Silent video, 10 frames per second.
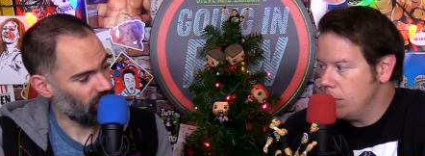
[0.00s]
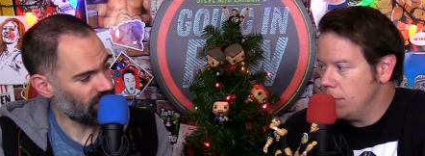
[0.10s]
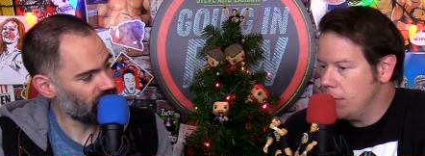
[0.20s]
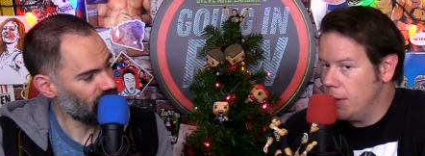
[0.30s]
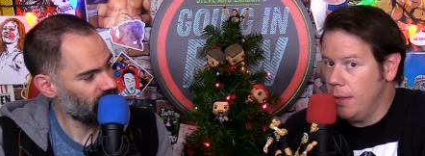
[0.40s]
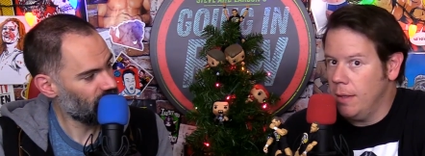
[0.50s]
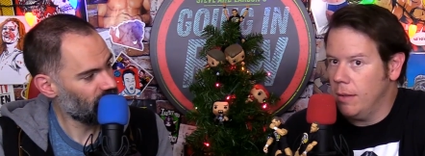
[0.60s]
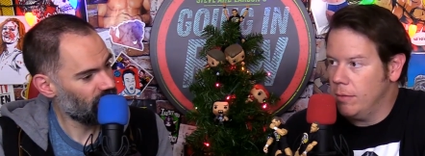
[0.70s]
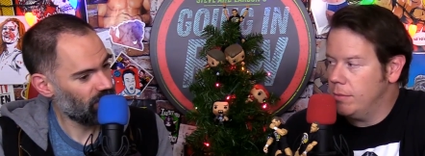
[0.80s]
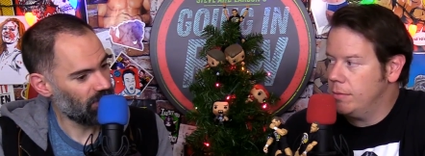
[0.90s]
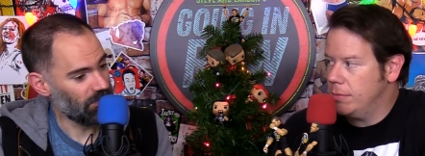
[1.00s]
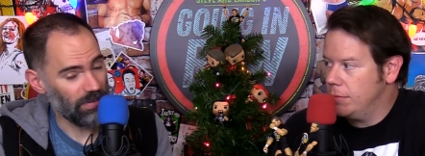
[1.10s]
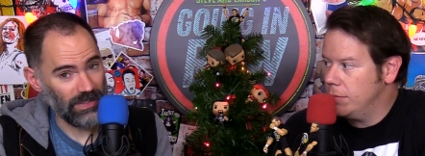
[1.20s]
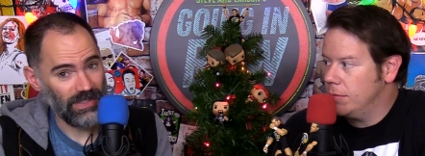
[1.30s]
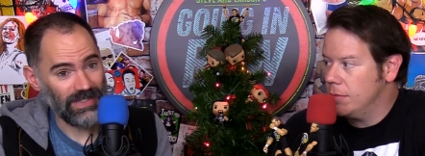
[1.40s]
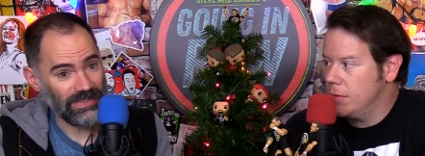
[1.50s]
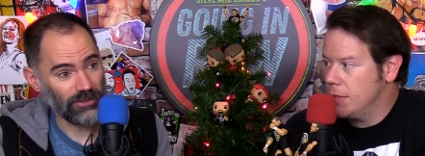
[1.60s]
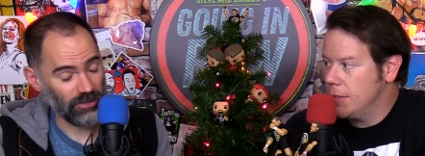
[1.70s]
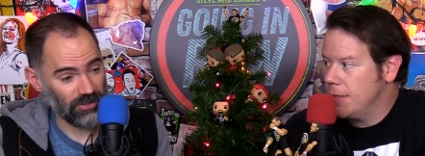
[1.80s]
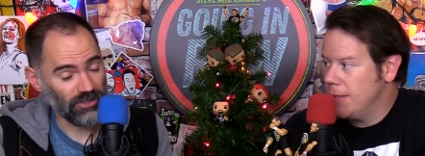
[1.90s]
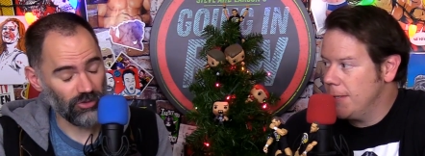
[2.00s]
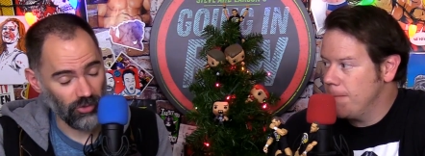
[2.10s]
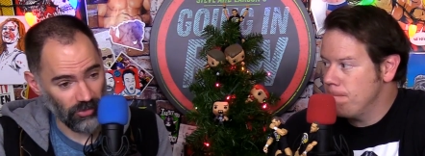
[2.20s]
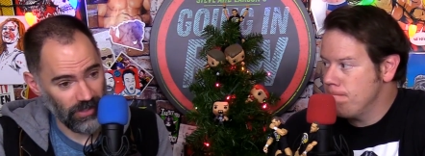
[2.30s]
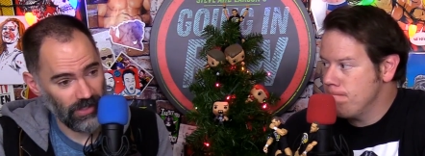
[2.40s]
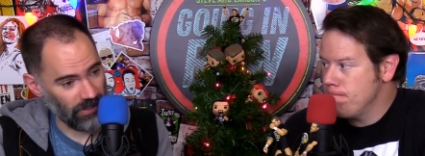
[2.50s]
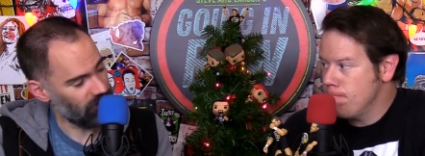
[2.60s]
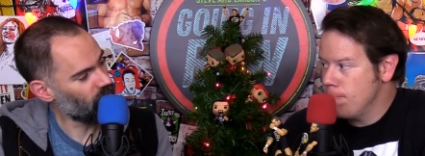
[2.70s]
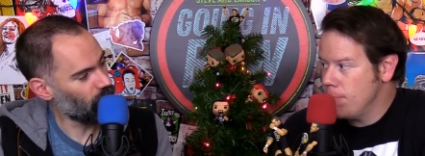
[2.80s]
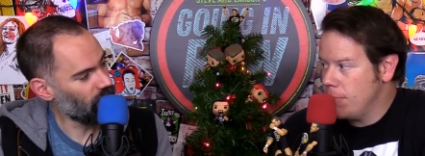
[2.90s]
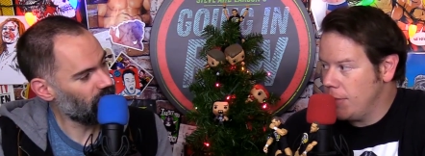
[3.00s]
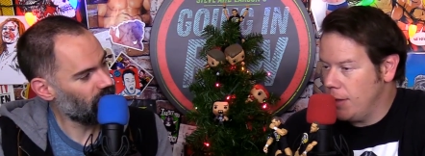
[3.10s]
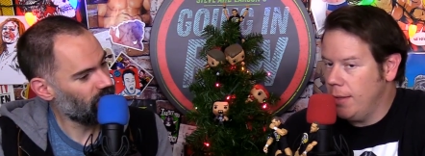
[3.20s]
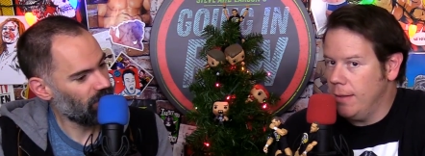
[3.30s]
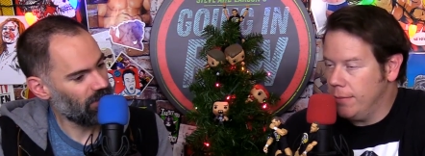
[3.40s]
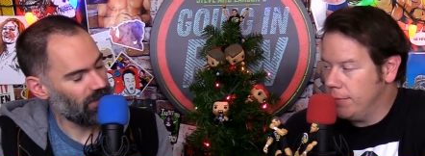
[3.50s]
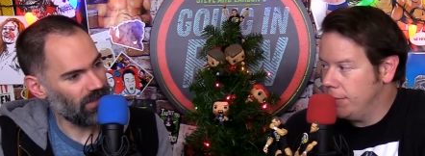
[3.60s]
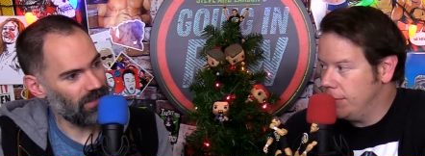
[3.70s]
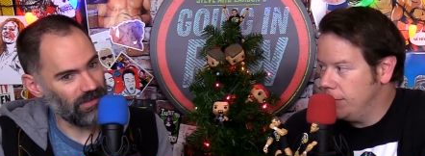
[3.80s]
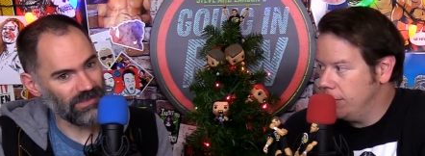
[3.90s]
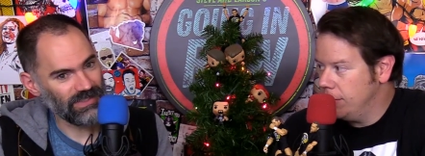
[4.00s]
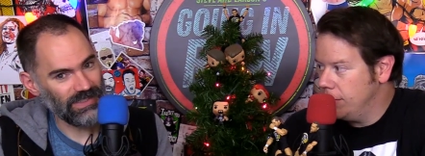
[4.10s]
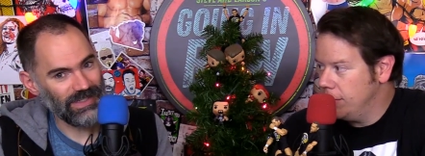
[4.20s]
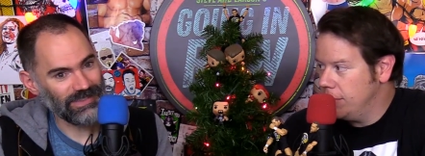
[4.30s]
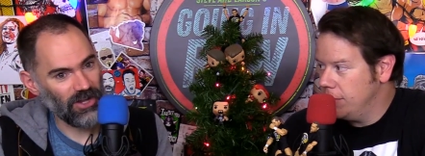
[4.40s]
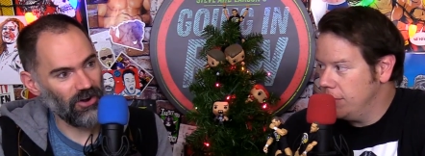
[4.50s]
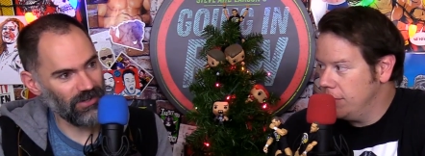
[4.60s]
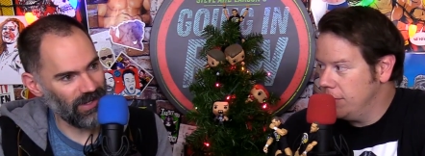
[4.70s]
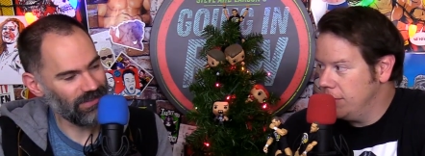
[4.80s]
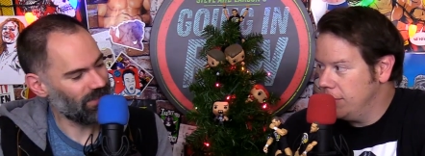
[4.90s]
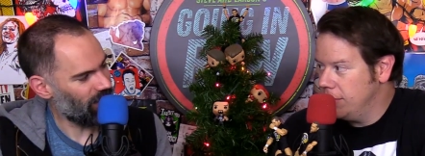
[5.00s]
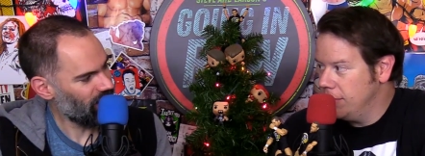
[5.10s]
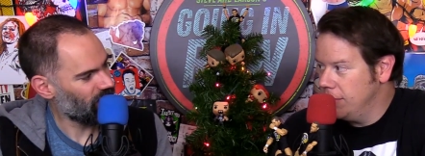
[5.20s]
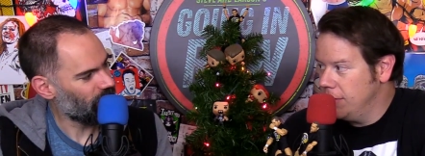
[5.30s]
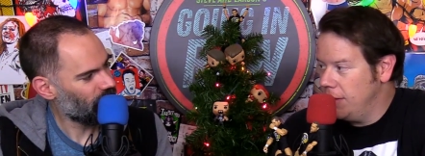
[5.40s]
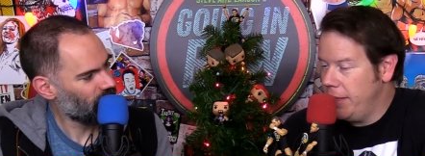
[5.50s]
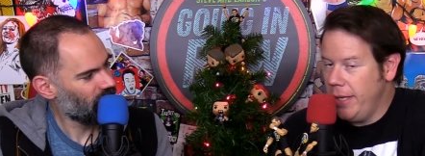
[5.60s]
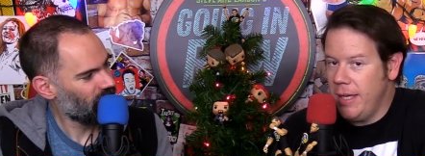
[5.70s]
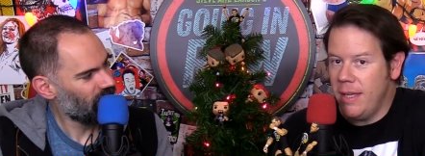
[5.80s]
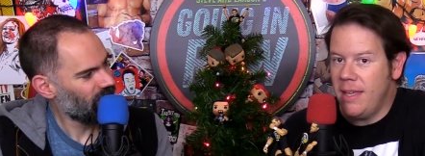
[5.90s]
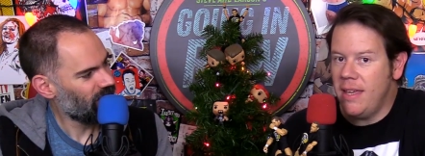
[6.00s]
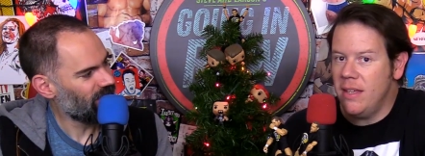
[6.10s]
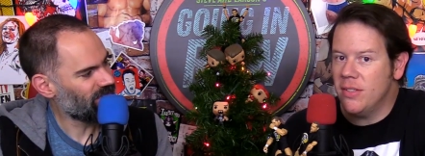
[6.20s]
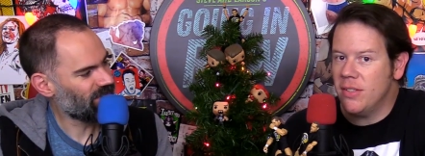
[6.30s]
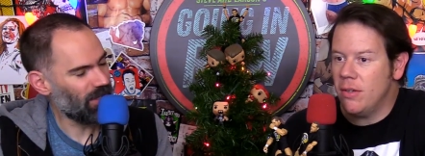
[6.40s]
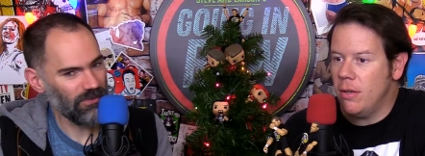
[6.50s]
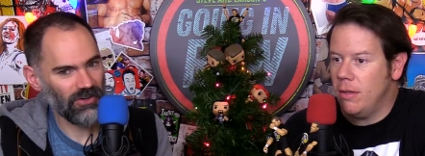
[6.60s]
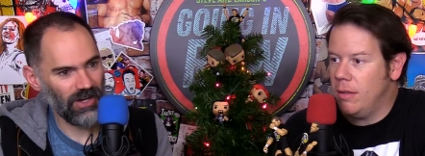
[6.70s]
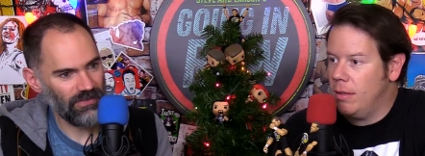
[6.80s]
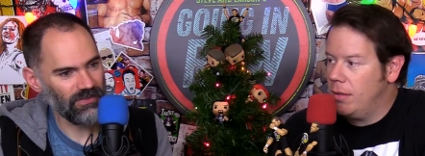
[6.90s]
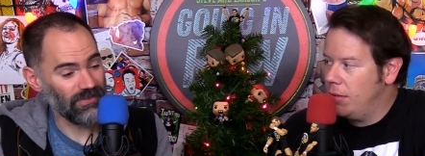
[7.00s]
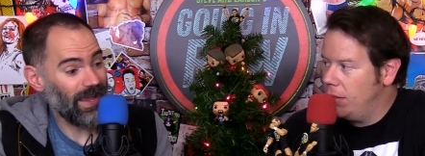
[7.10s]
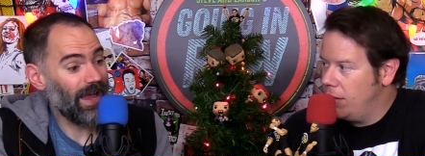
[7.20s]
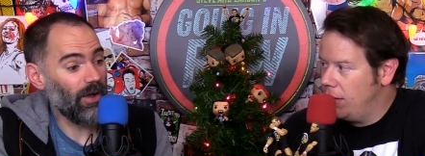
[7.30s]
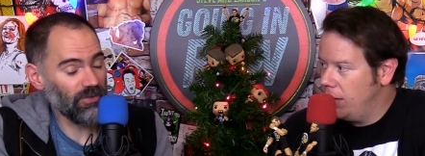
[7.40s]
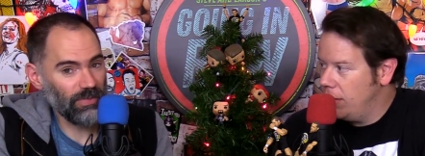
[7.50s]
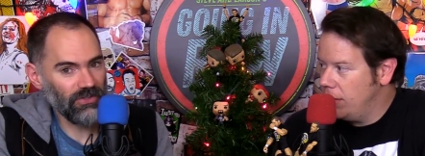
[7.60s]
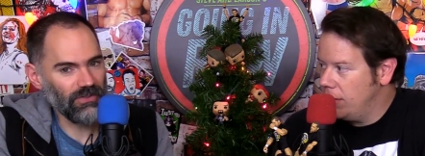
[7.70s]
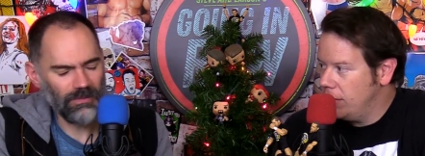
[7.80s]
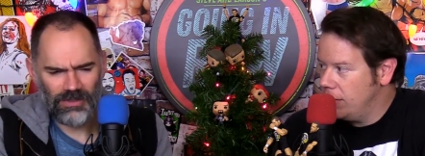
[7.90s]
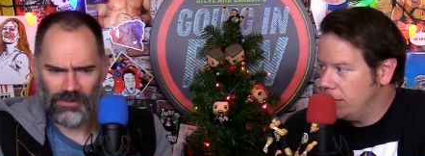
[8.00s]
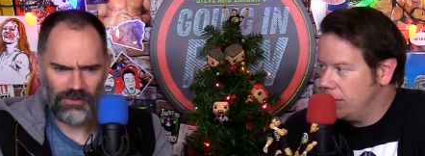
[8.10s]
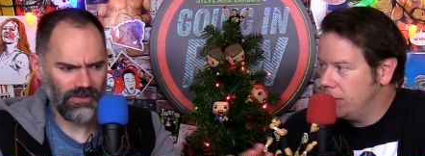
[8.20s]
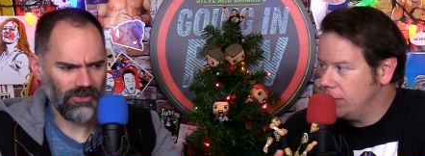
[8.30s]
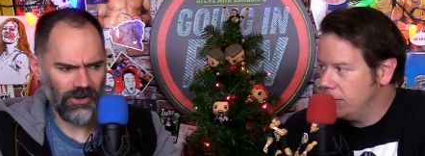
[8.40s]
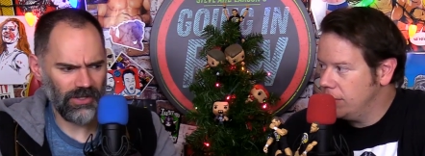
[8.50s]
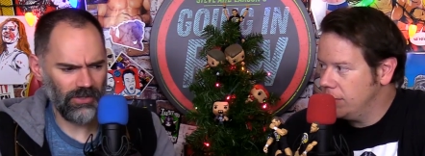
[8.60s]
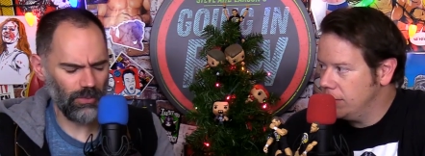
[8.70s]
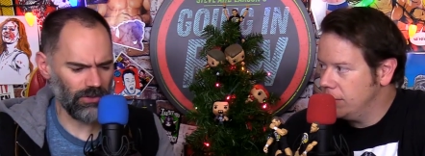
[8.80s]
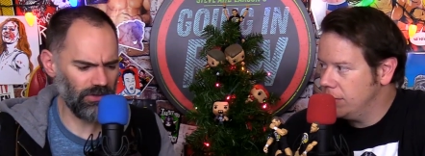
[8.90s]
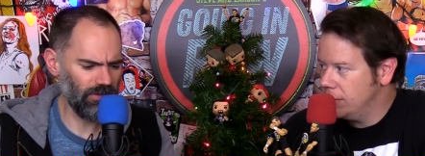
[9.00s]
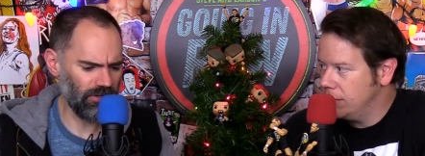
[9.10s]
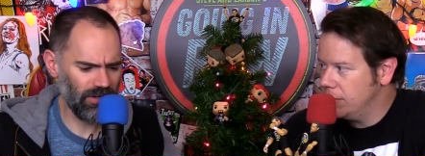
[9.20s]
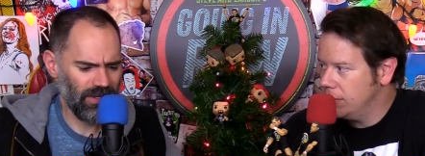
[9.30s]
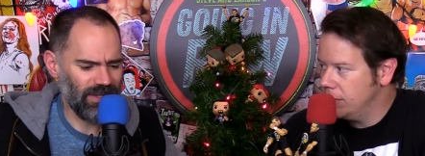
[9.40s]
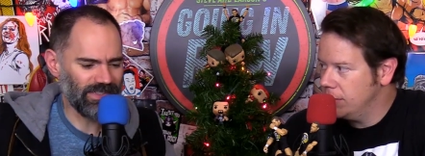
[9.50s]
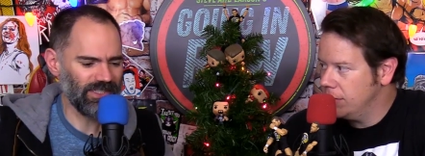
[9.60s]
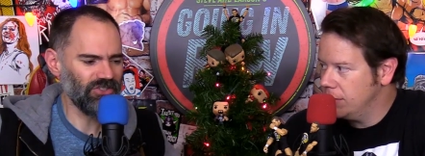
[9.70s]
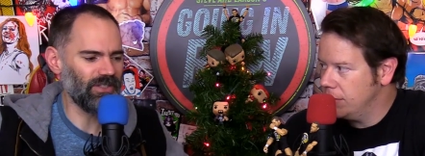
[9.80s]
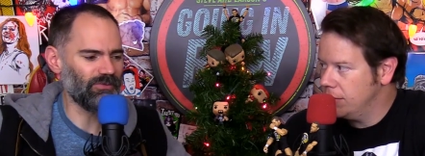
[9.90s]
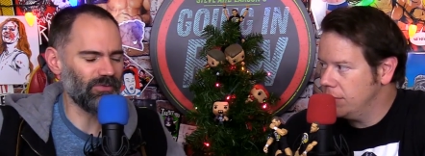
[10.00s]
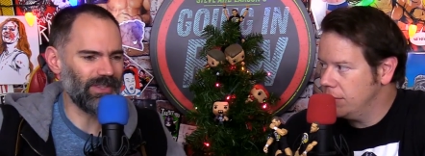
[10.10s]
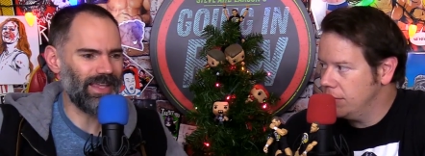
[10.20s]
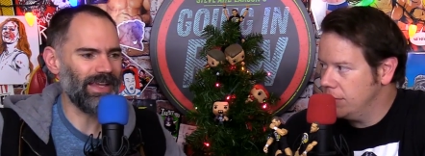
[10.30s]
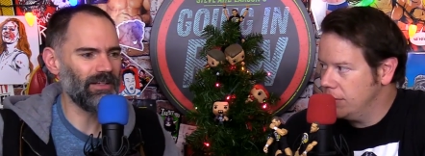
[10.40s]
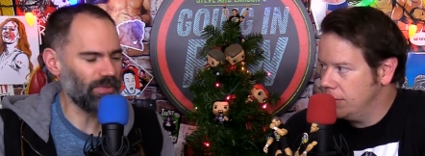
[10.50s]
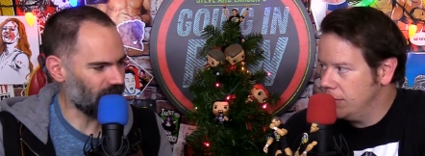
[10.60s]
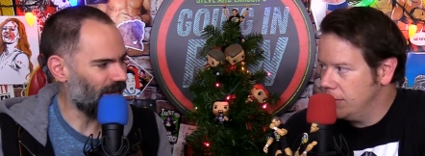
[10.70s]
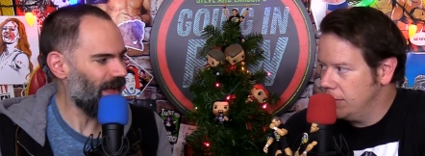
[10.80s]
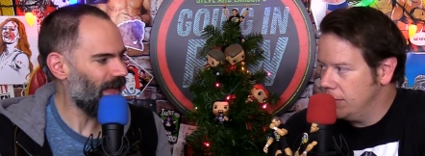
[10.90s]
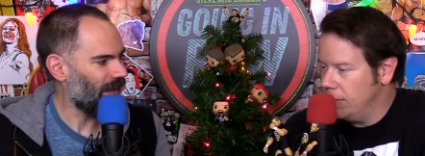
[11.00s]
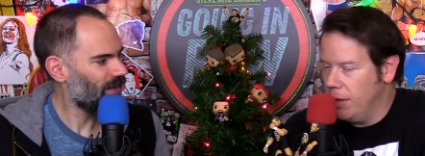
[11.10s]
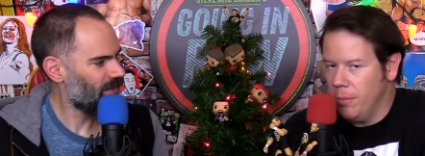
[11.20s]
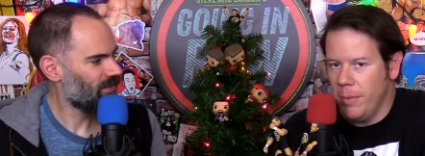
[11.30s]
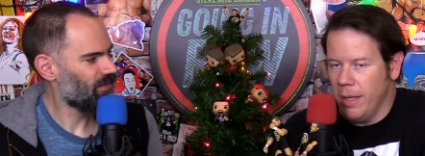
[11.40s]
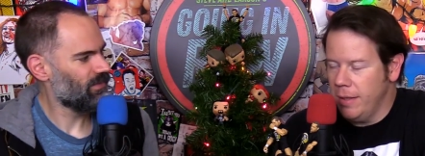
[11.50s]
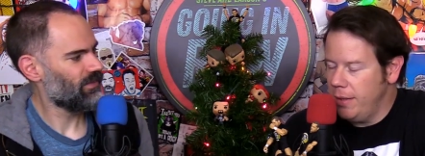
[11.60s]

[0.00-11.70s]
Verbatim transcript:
Speaker 1: wrestler. Yeah. B, he does great character work. Yeah. And C, it's hard not to like him. It, he is, comes across now, especially, I mean, he did great heel work earlier, as such a likable guy. Oh, man.